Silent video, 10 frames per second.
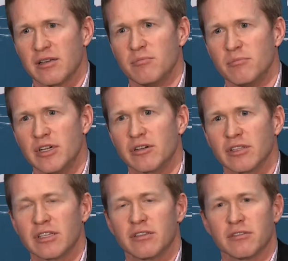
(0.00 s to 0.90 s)

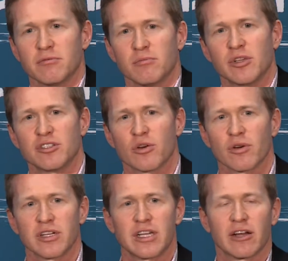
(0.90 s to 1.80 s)
merely the
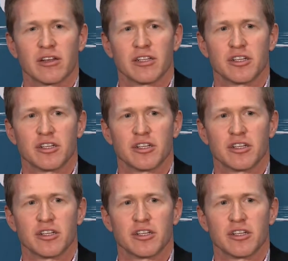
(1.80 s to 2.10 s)
majoritarian